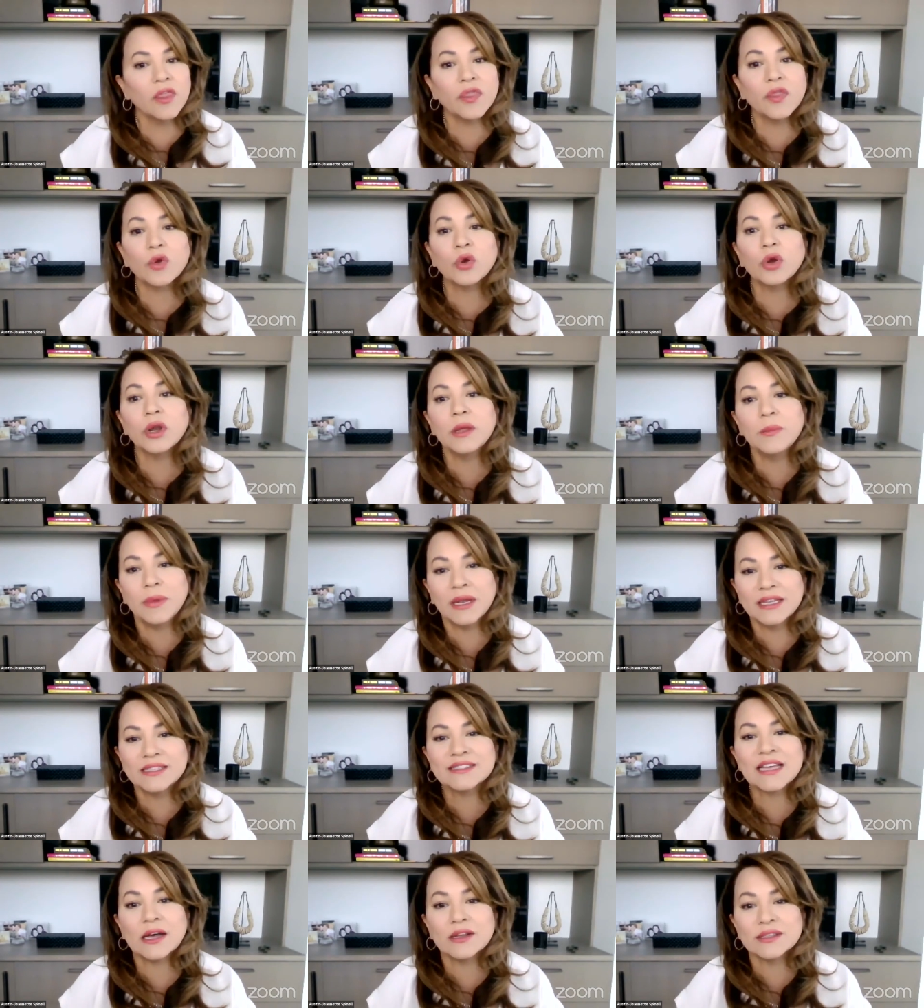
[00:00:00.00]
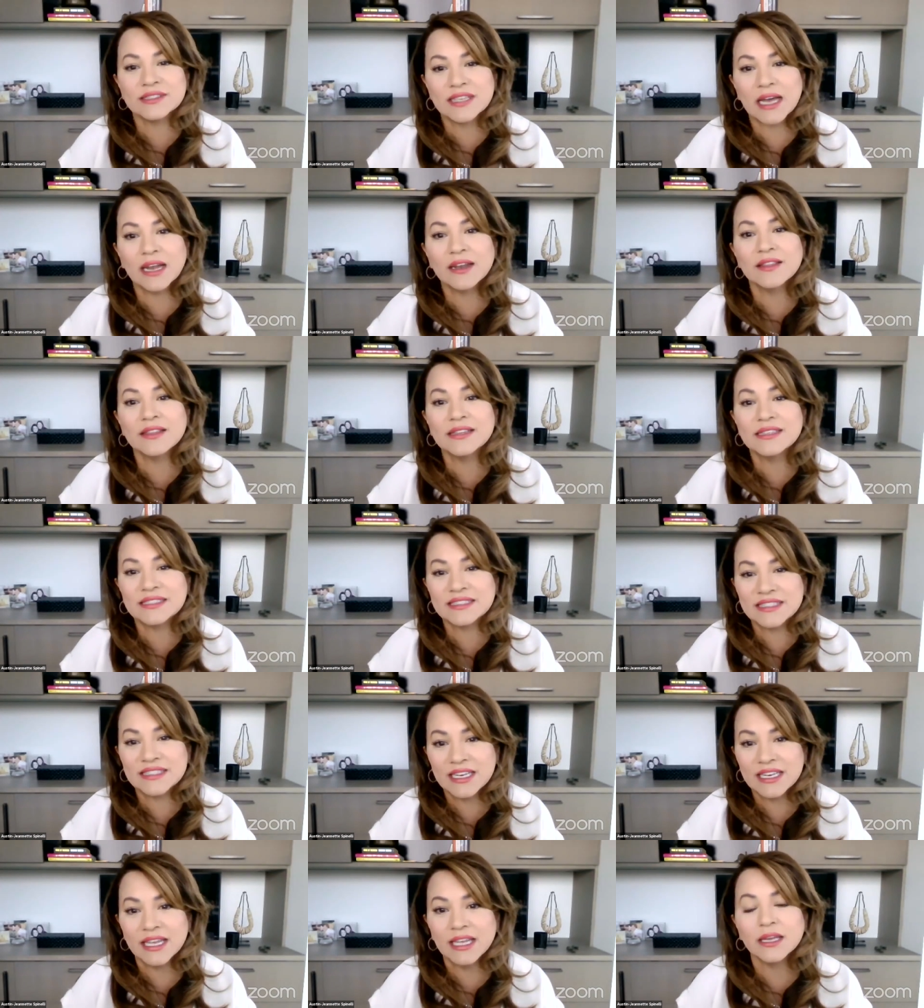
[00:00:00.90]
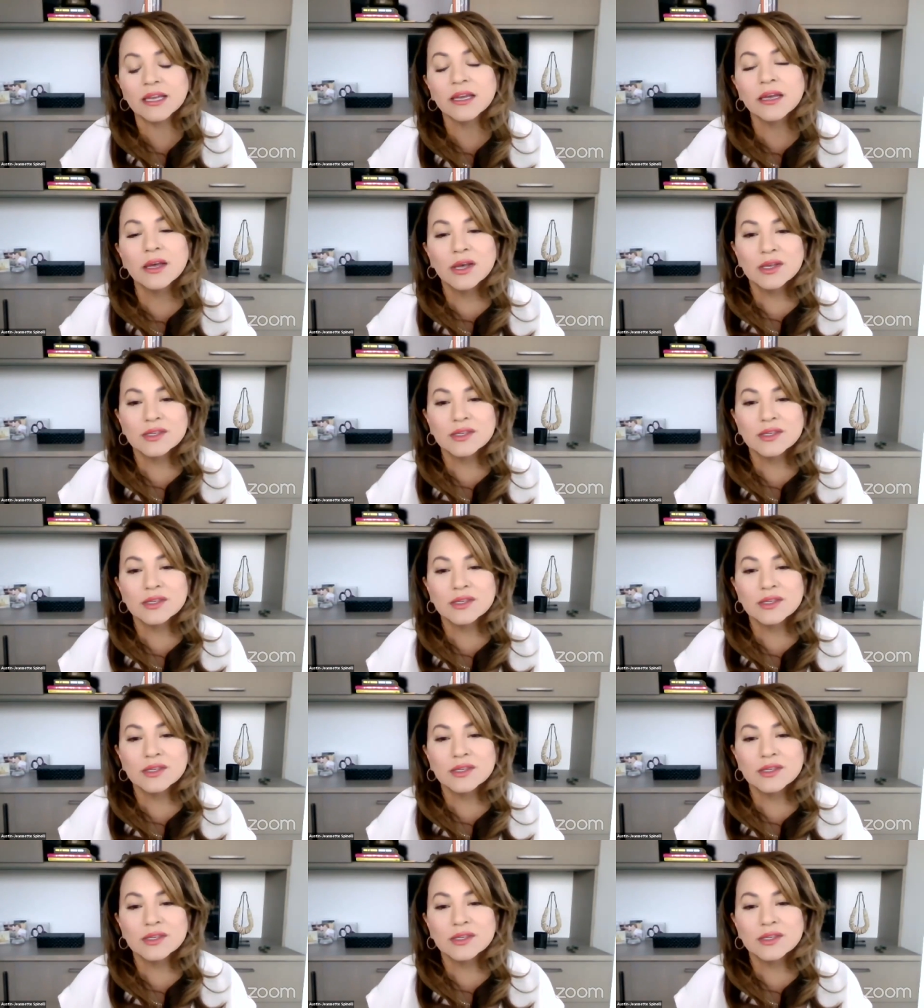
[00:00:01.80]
30 minutes outside of the city.